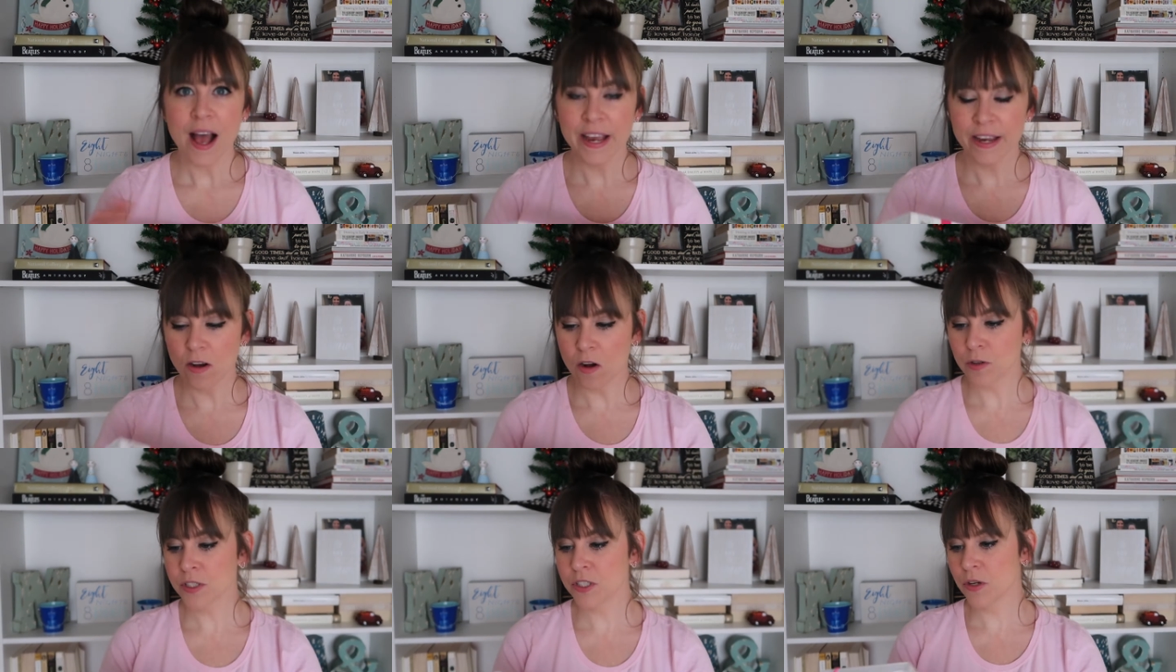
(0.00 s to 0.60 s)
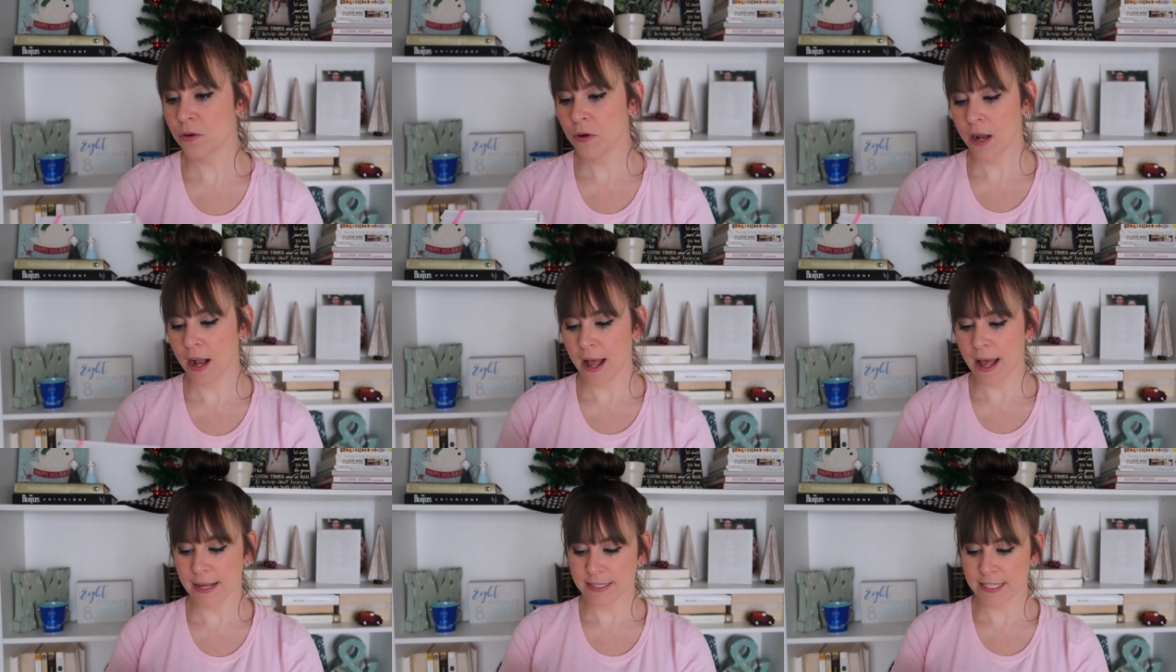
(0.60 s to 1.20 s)
I also
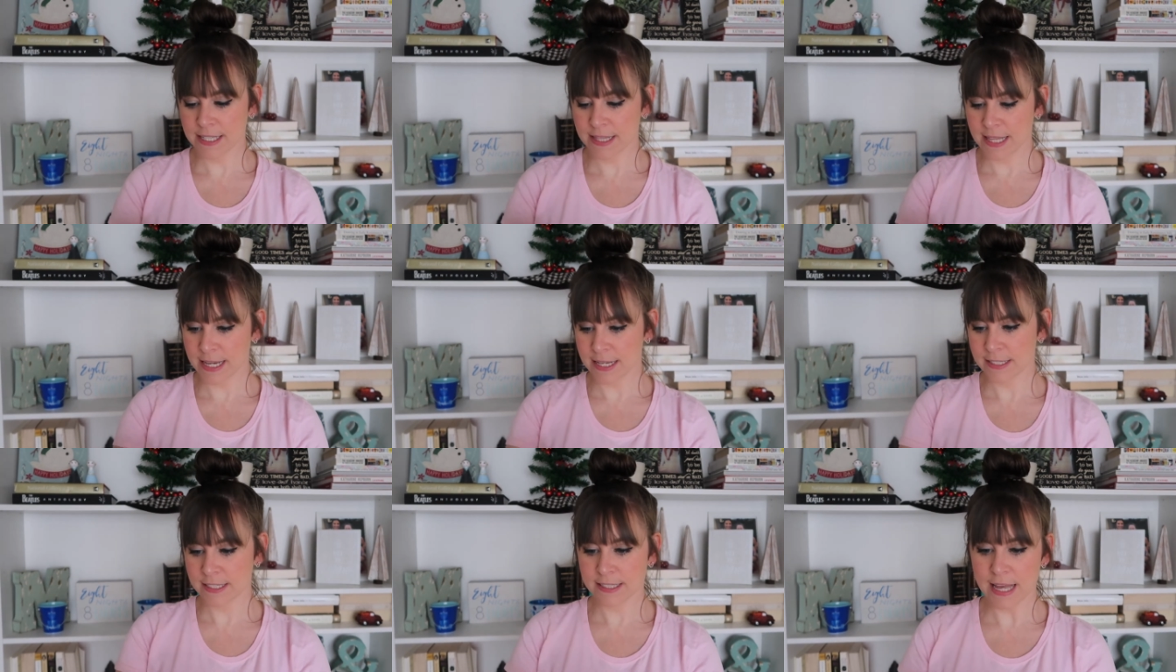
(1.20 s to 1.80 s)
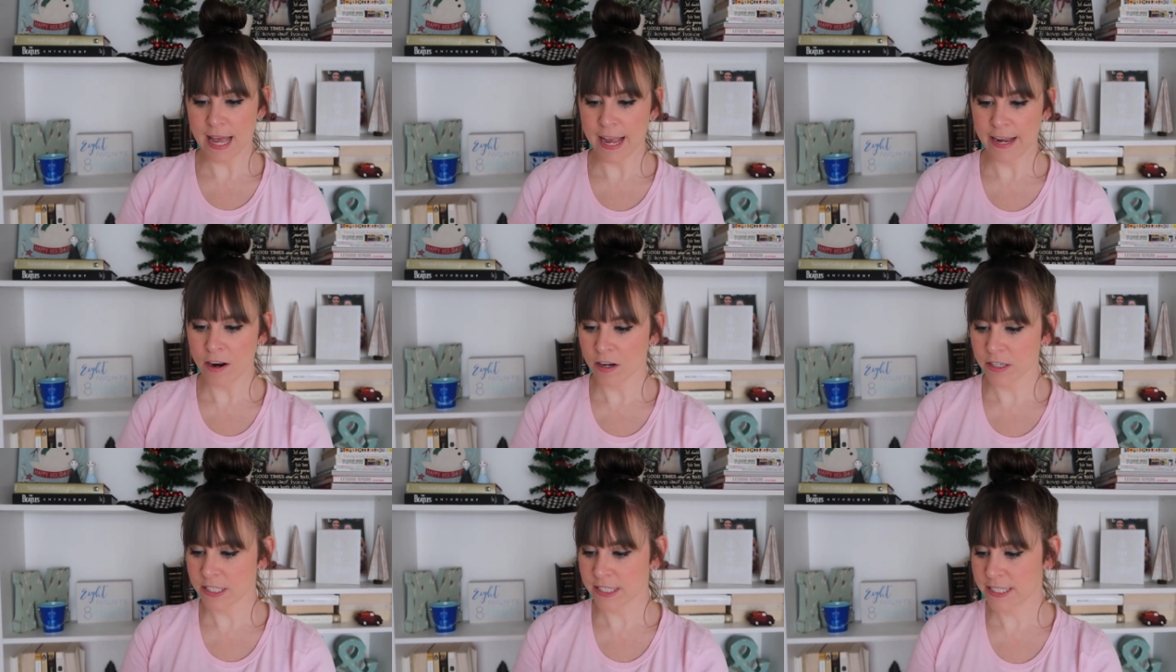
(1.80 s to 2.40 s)
got this
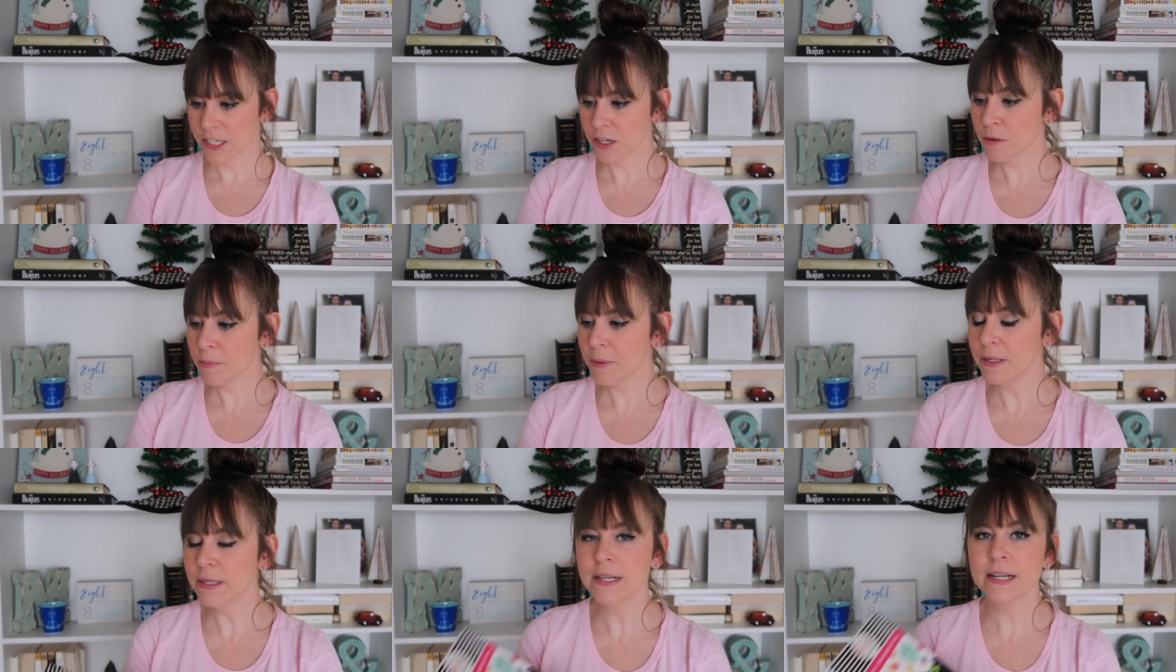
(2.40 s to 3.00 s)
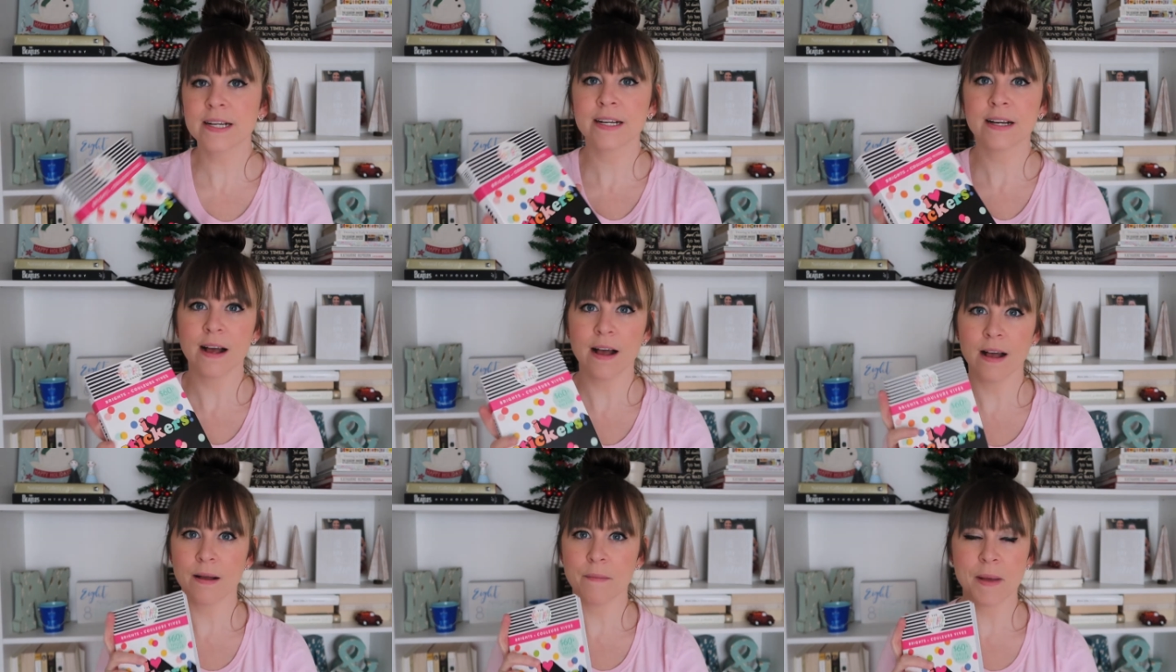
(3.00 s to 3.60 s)
iHeart sticker book.
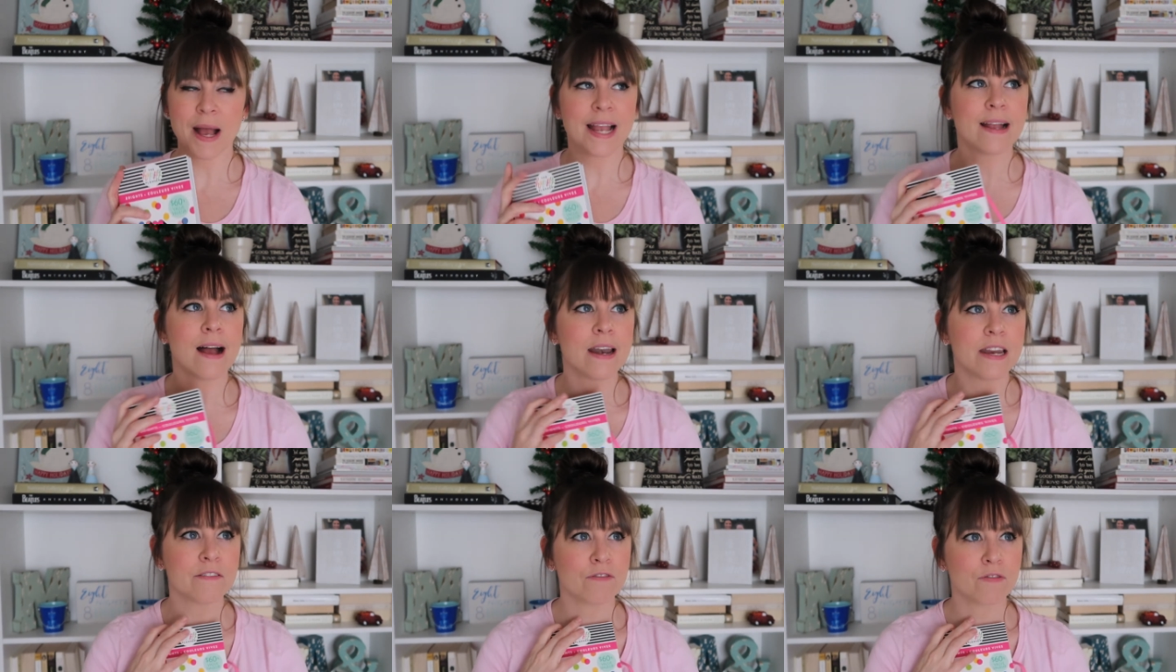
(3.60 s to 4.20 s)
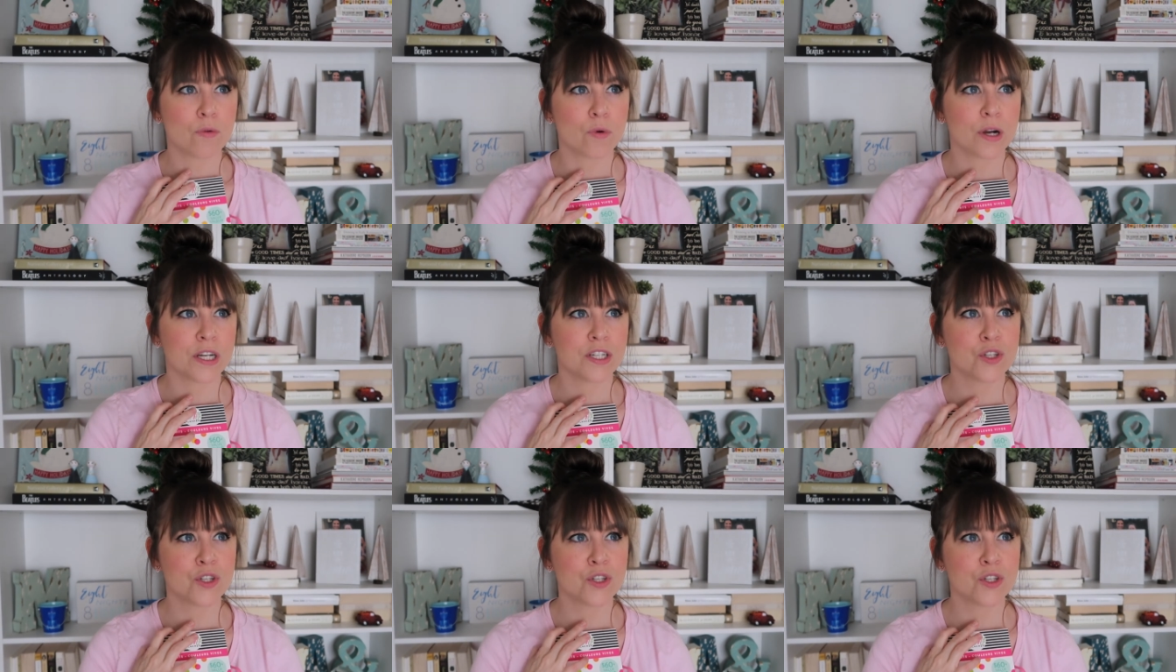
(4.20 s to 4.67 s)
Um, I got it for